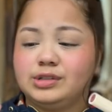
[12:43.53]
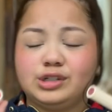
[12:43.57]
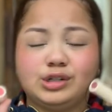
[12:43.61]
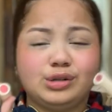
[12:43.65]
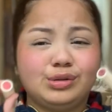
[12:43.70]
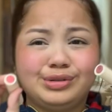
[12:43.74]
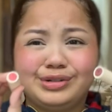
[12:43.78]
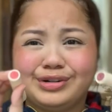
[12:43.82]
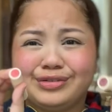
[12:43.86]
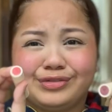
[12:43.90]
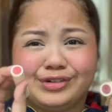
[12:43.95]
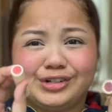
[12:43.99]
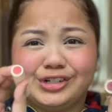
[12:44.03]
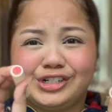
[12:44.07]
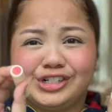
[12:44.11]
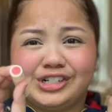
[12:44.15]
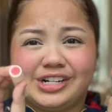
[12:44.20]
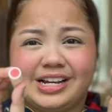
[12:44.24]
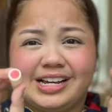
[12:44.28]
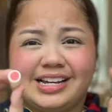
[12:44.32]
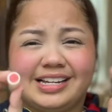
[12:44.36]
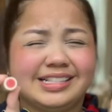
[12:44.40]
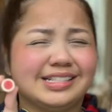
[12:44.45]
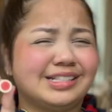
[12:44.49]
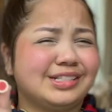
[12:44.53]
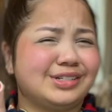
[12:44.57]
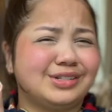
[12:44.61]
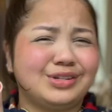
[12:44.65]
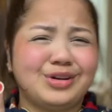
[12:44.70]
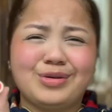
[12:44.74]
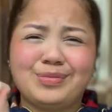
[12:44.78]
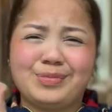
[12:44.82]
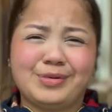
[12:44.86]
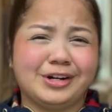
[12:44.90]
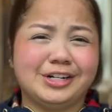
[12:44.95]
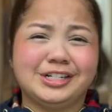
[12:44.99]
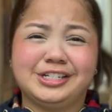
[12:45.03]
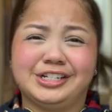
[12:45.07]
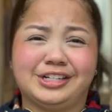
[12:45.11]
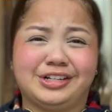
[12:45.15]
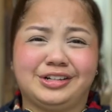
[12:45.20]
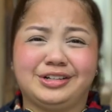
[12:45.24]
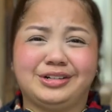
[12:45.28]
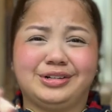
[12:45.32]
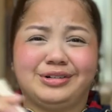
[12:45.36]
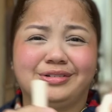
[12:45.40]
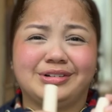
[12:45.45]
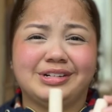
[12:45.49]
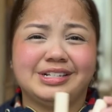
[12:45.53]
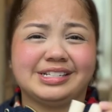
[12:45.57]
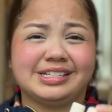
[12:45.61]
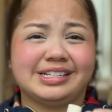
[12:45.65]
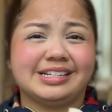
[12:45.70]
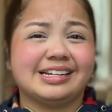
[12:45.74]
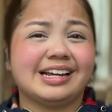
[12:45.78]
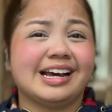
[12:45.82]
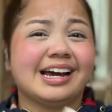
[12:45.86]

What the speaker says: Two different shades, no particular reason.